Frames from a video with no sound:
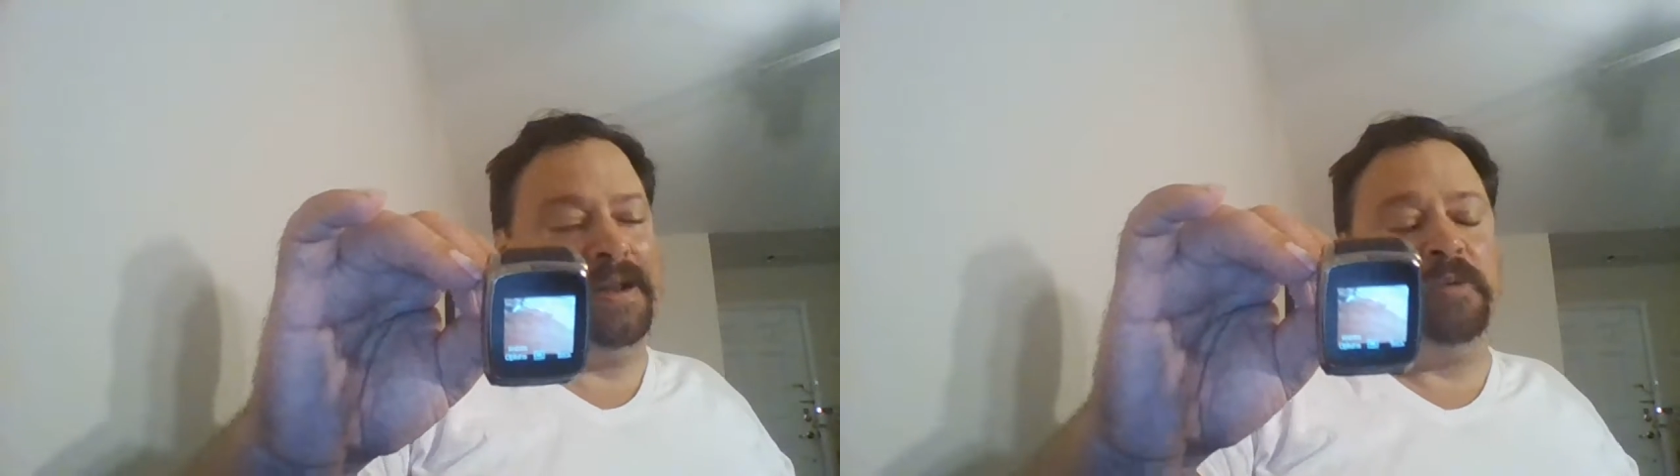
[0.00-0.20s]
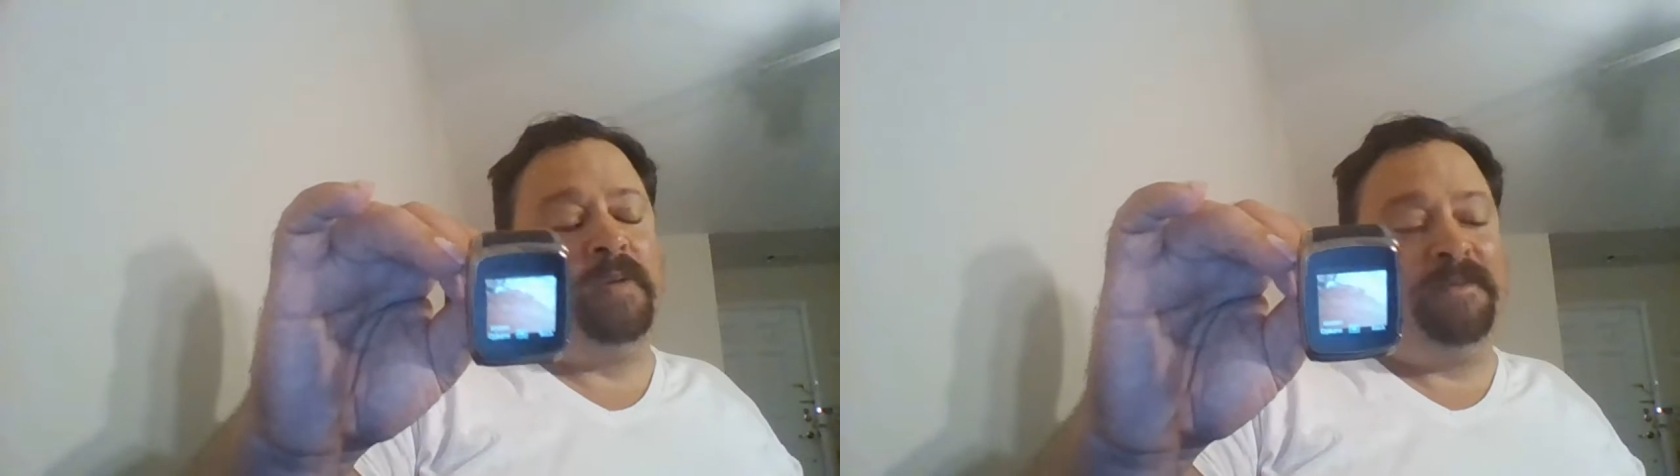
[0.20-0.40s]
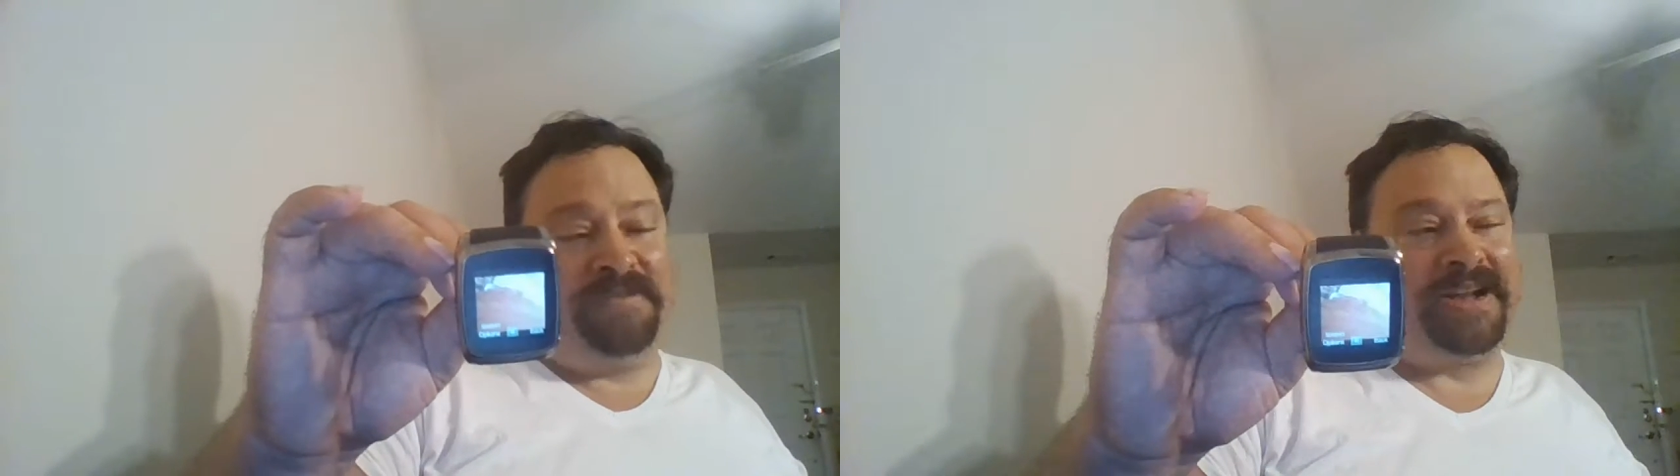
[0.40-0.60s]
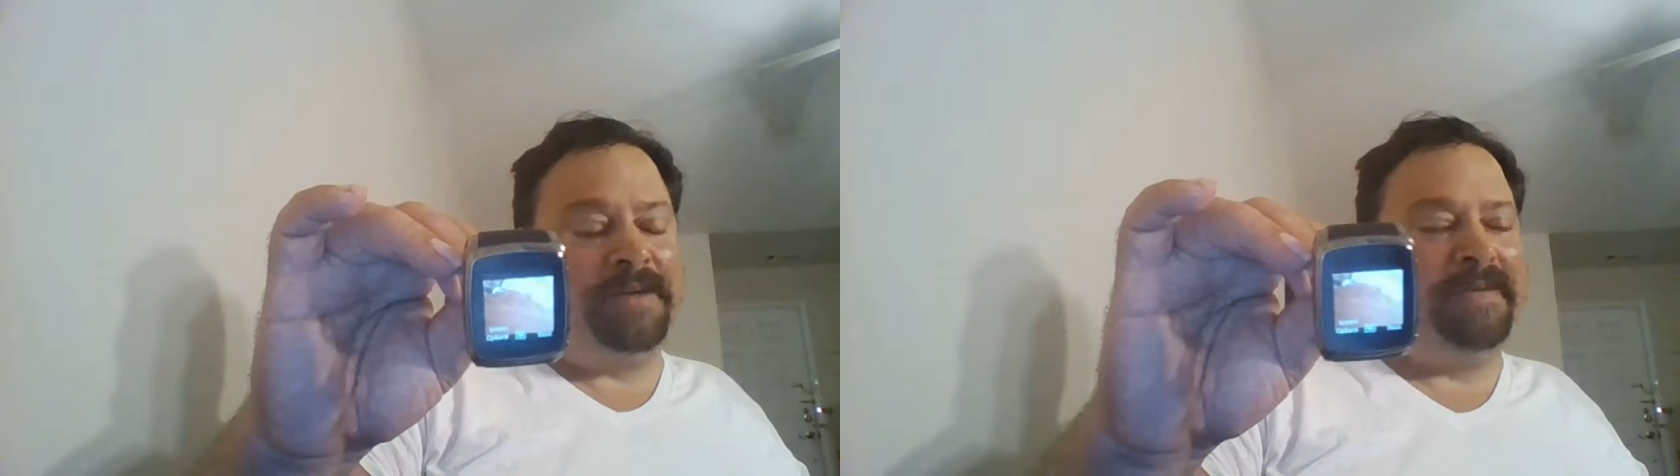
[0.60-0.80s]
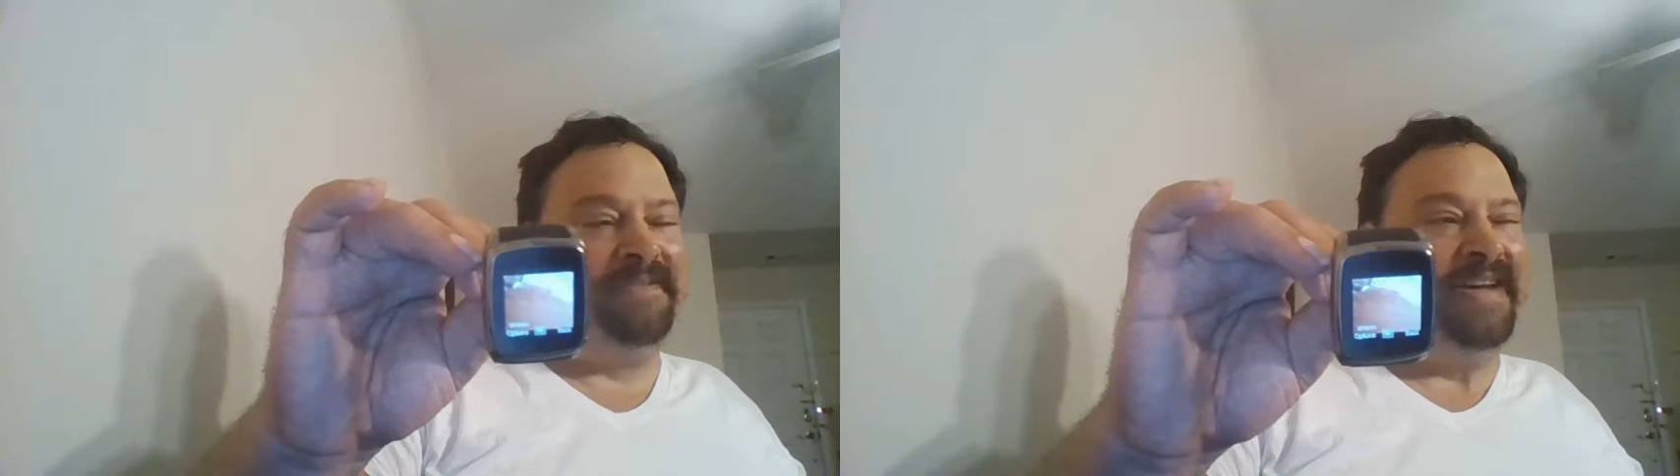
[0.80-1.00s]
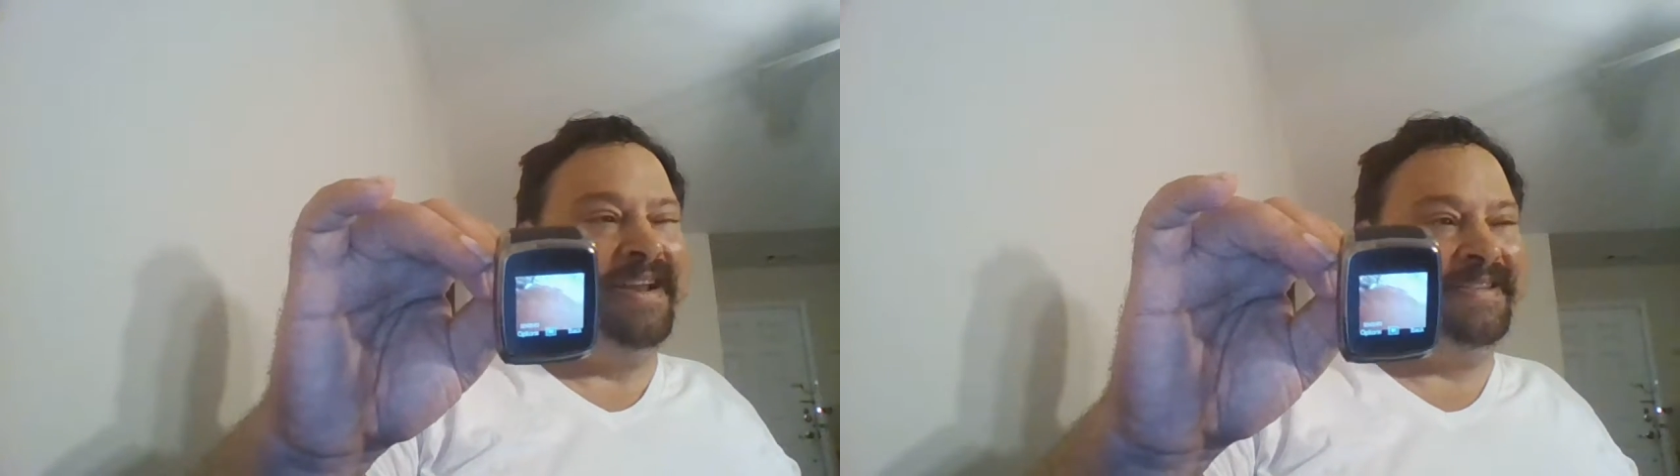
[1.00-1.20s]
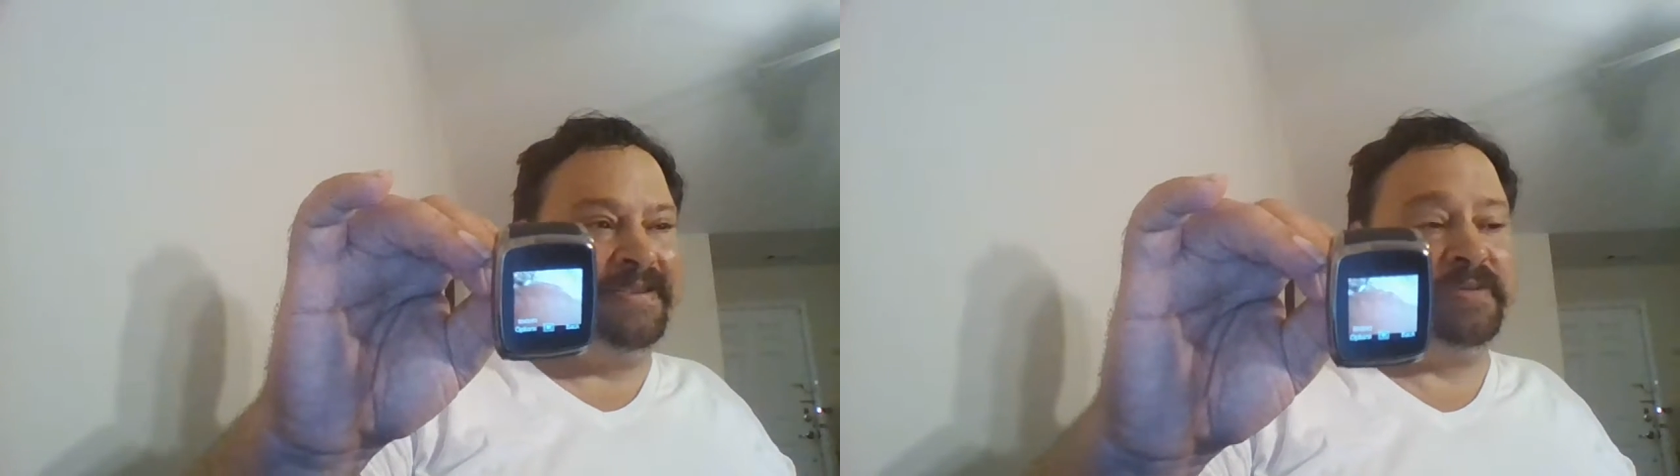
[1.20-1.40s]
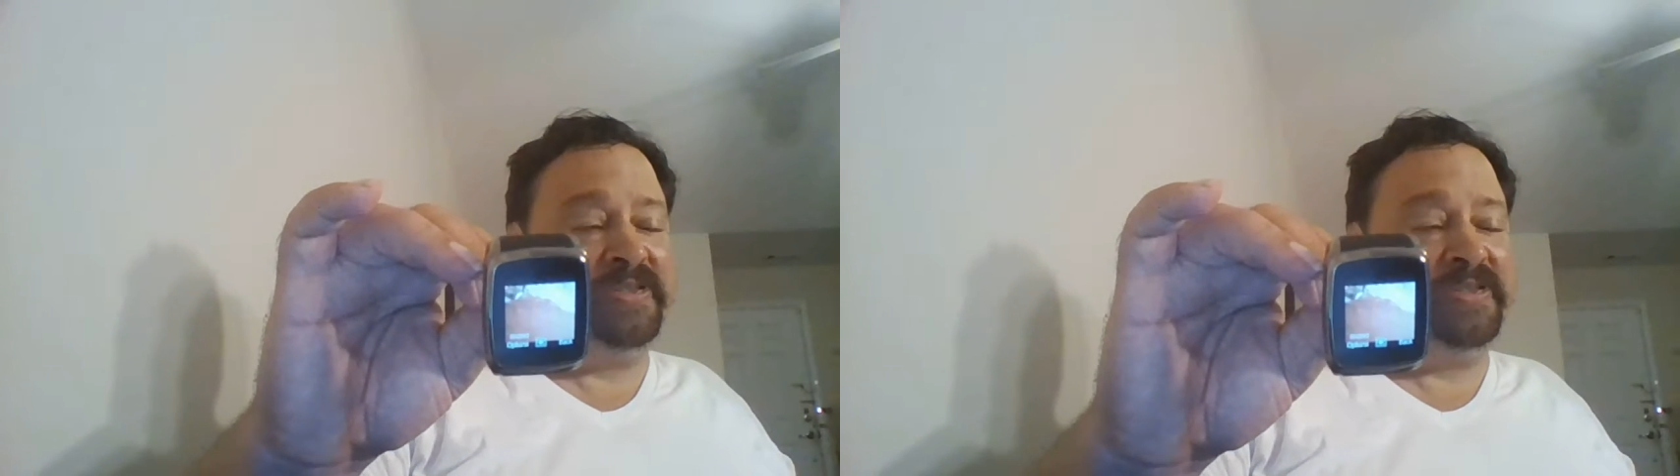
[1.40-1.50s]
I won't fuck up my finances